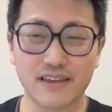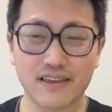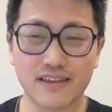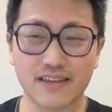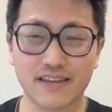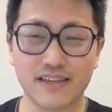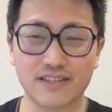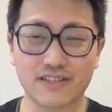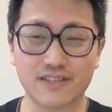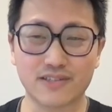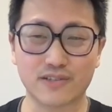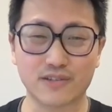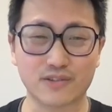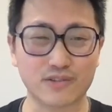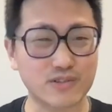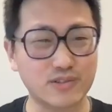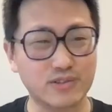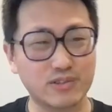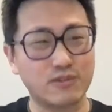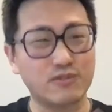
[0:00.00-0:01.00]

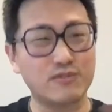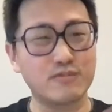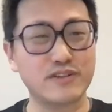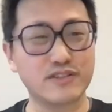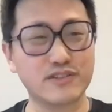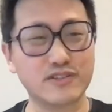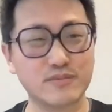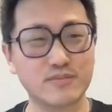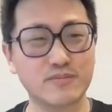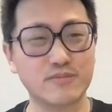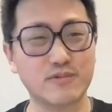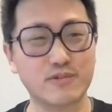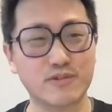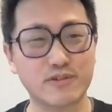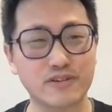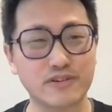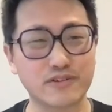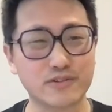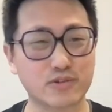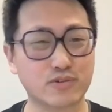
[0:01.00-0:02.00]
There's so much
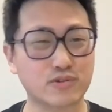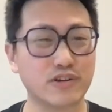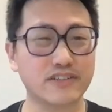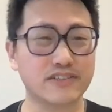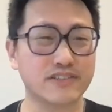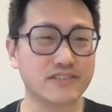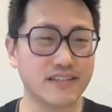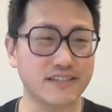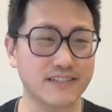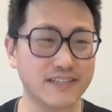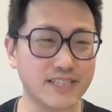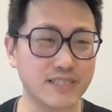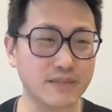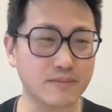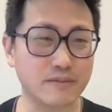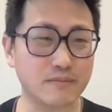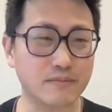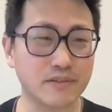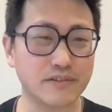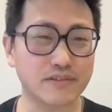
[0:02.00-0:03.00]
more trust that needs to
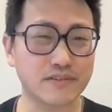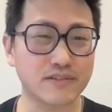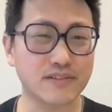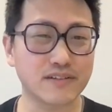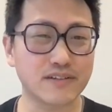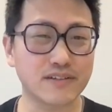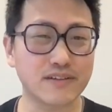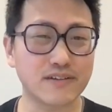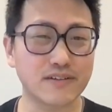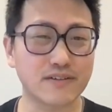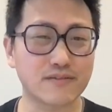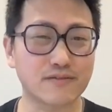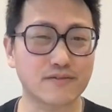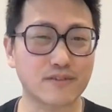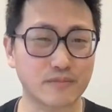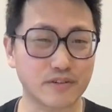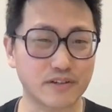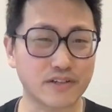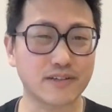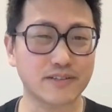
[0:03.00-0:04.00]
be built
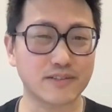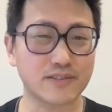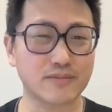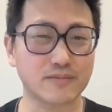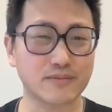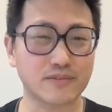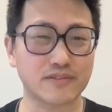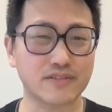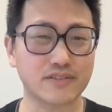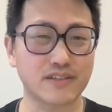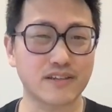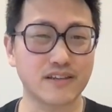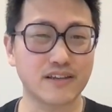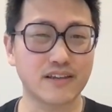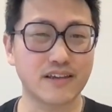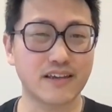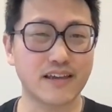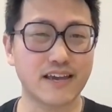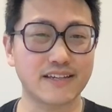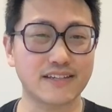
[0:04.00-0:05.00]
from your customers.
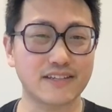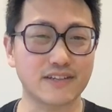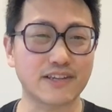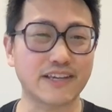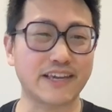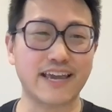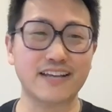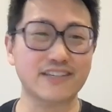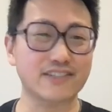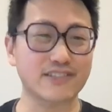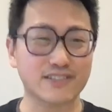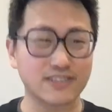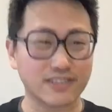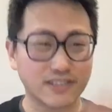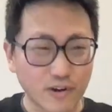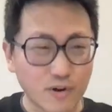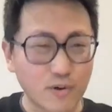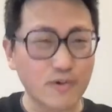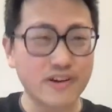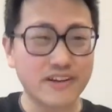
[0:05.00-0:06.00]
And you can't just
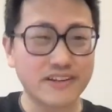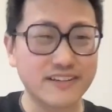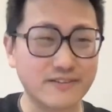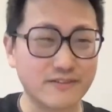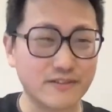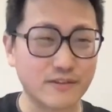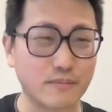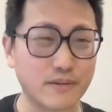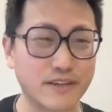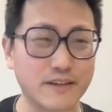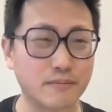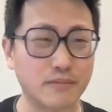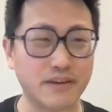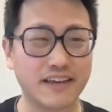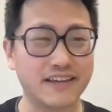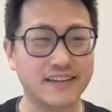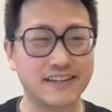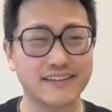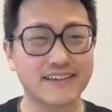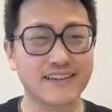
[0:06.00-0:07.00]
go in with a big
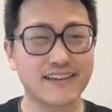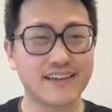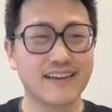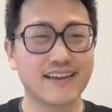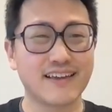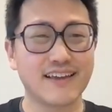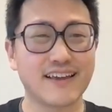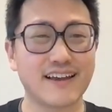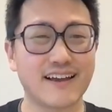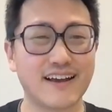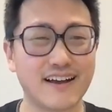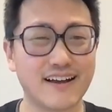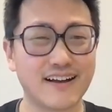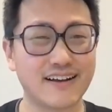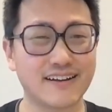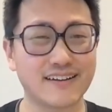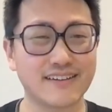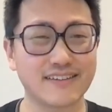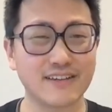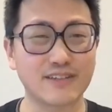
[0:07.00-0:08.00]
bang.
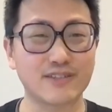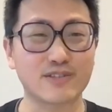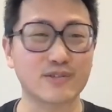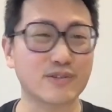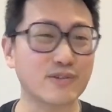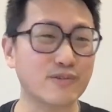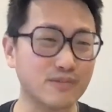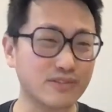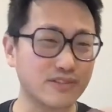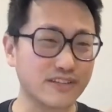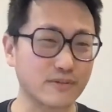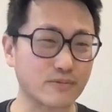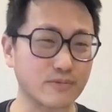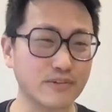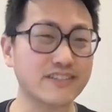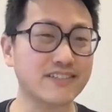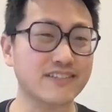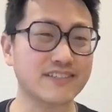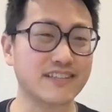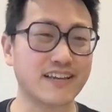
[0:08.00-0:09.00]
It's almost like
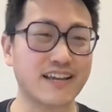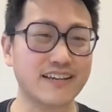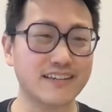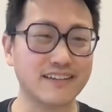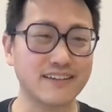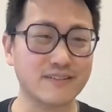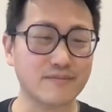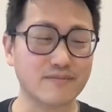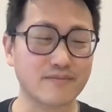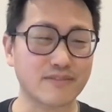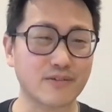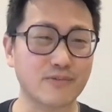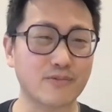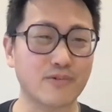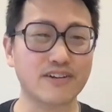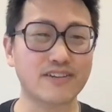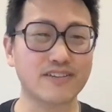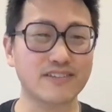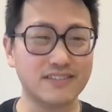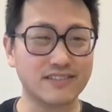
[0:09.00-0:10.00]
redesigning
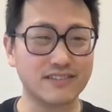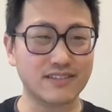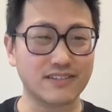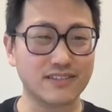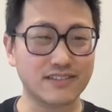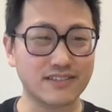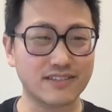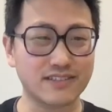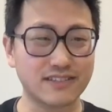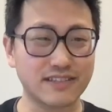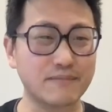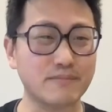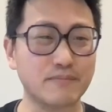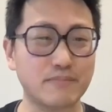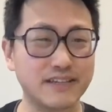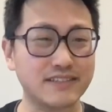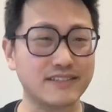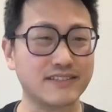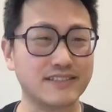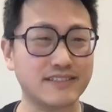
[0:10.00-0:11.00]
what is
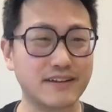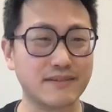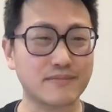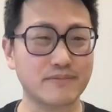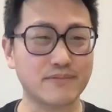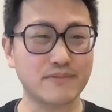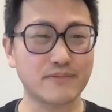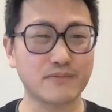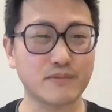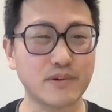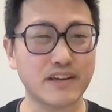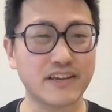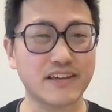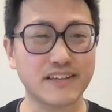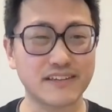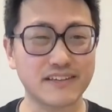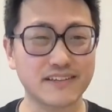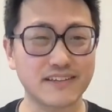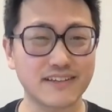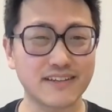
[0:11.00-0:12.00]
step-by-step
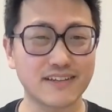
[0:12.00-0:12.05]
way